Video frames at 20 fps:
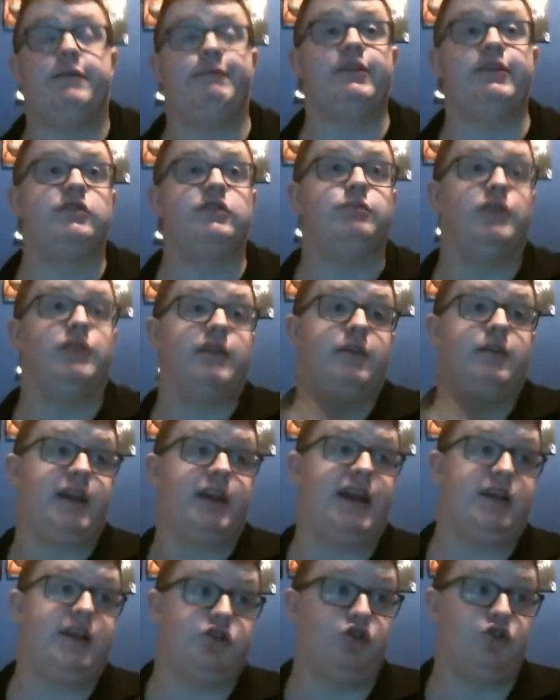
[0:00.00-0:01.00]
with the
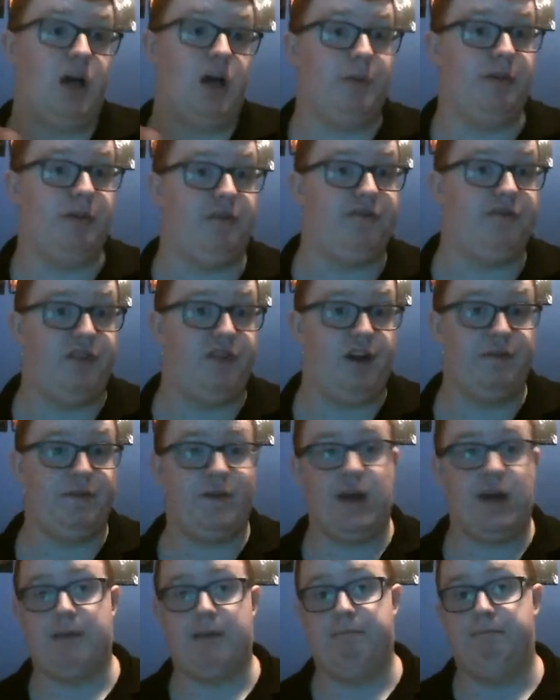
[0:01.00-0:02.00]
actual Goblet of
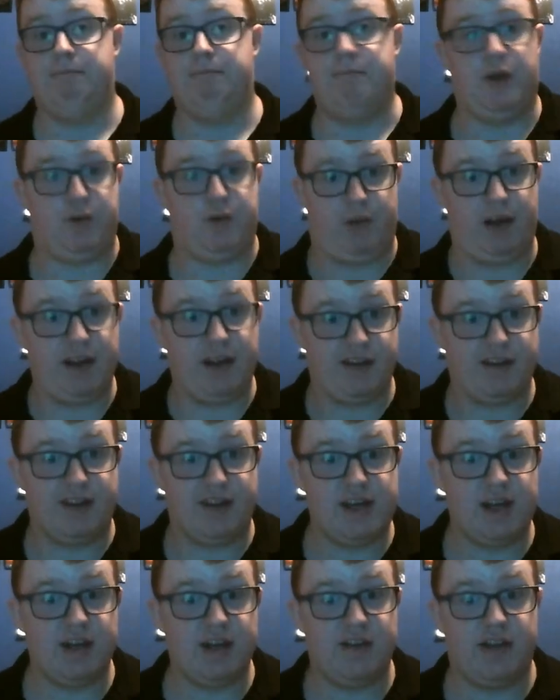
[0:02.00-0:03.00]
Fire arena
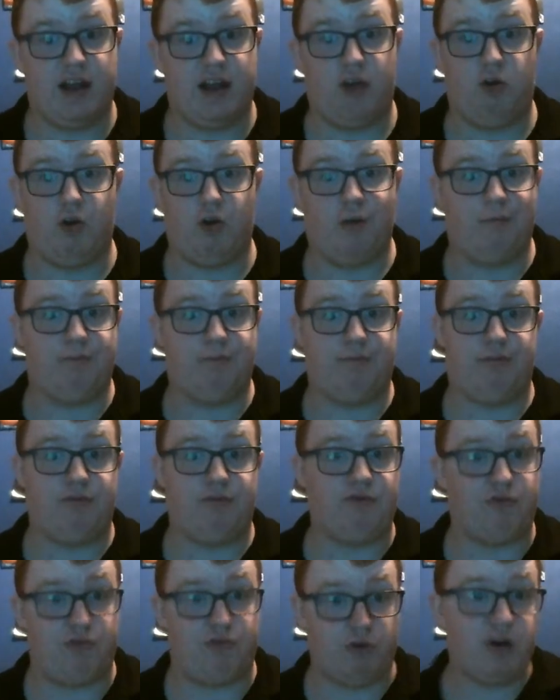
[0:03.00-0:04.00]
scenes that are
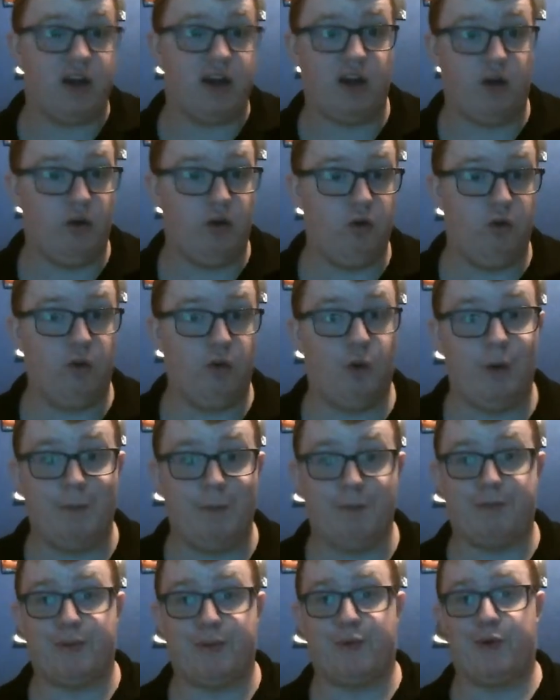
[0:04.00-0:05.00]
pretty cool
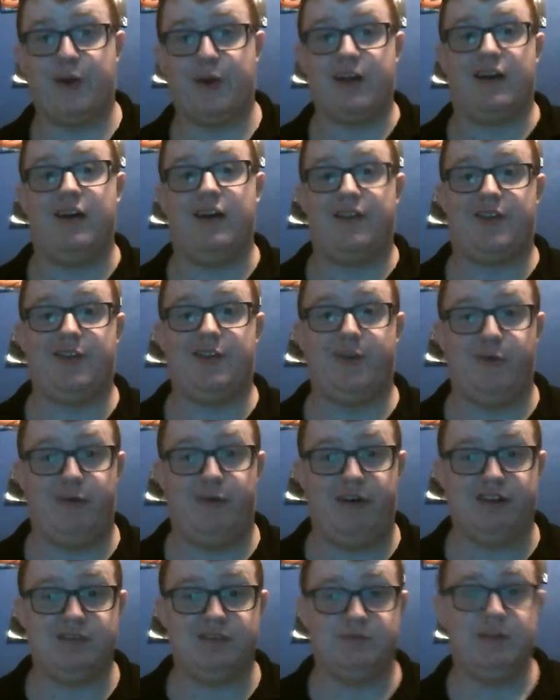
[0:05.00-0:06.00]
and pretty awesome to
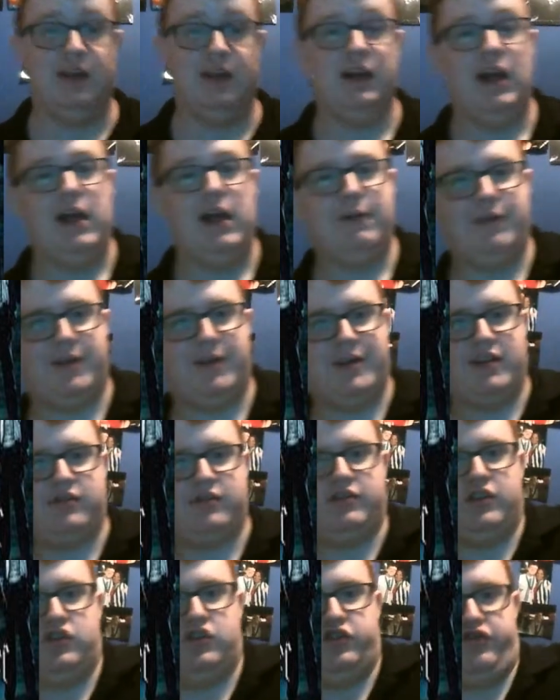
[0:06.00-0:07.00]
watch. Especially
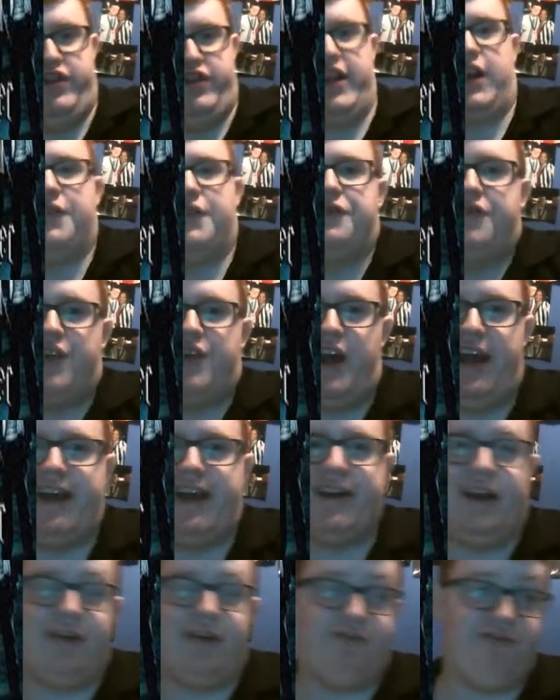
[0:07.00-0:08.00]
the dragon fight
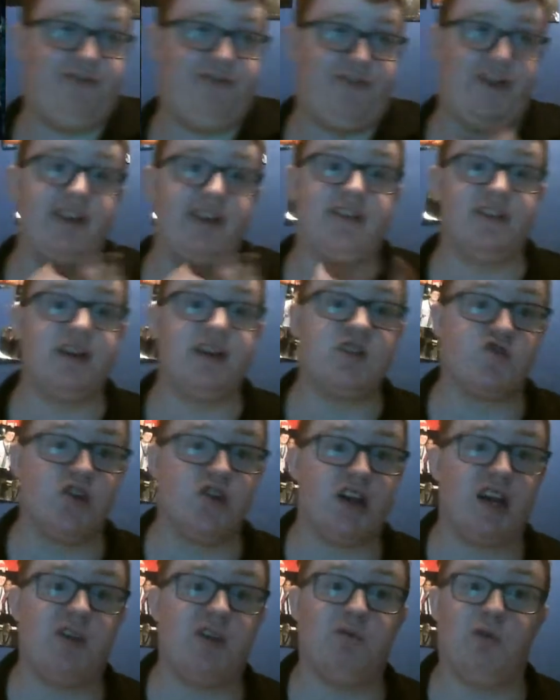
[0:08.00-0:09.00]
and the effects on that
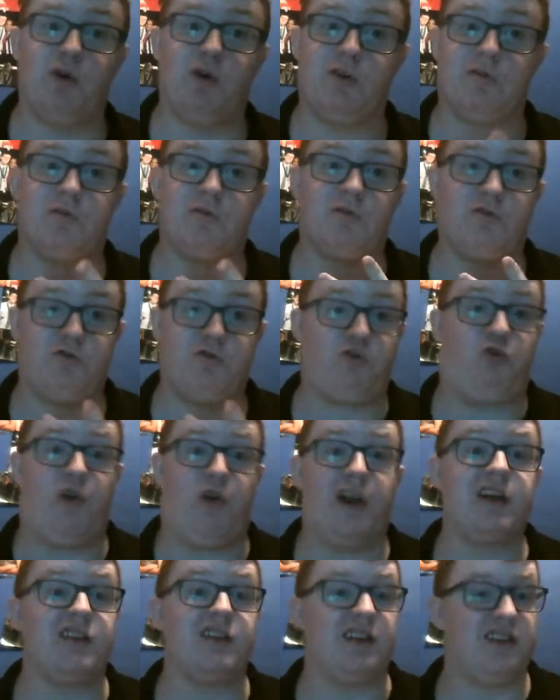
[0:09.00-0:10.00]
dragon were
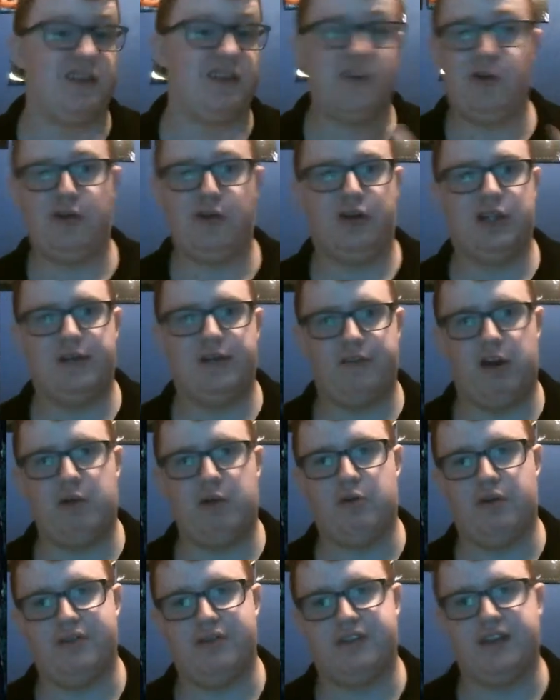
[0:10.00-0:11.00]
great, and they still hold up very
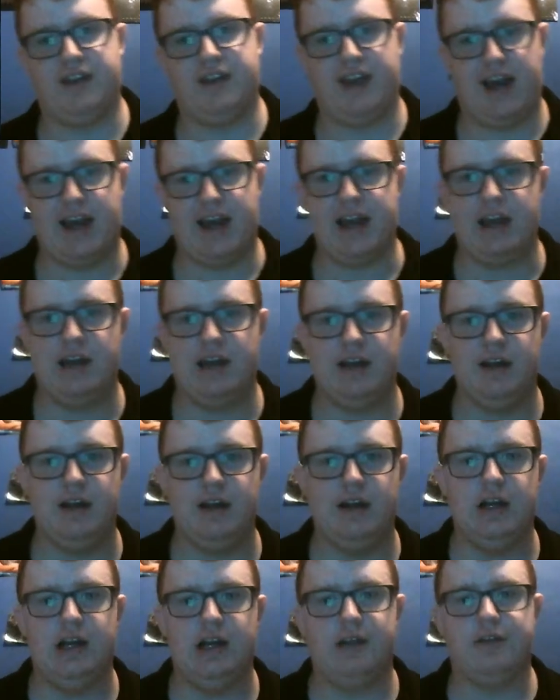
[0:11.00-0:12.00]
well today.
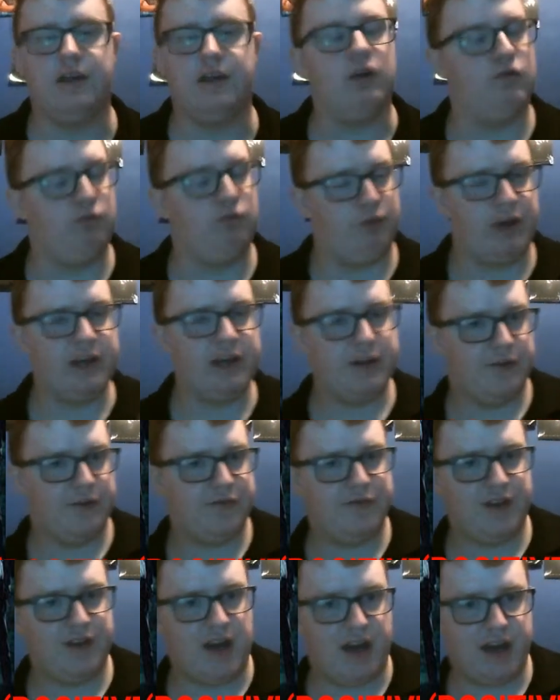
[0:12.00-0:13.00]
The arena
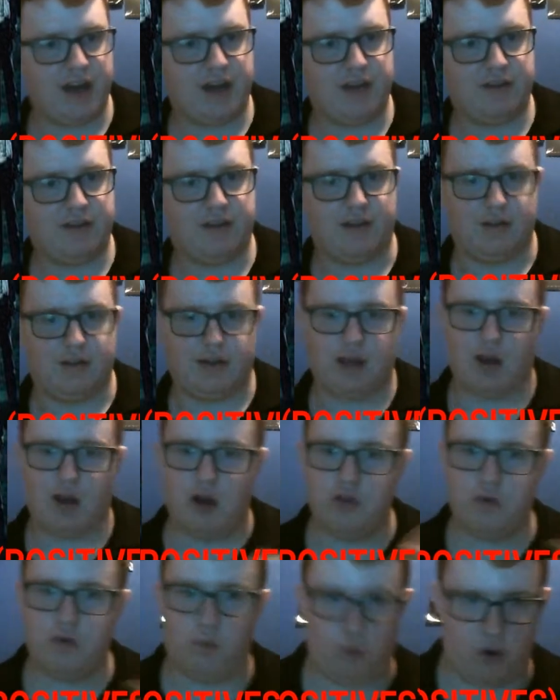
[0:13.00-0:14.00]
fight, the
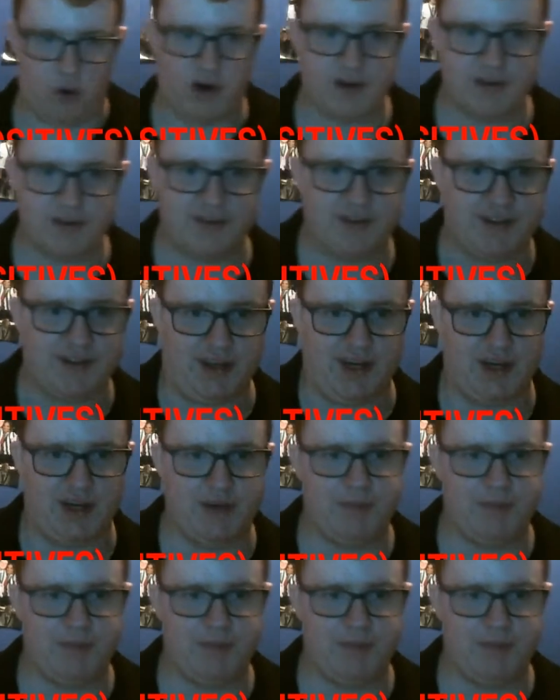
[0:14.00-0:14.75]
underwater scene,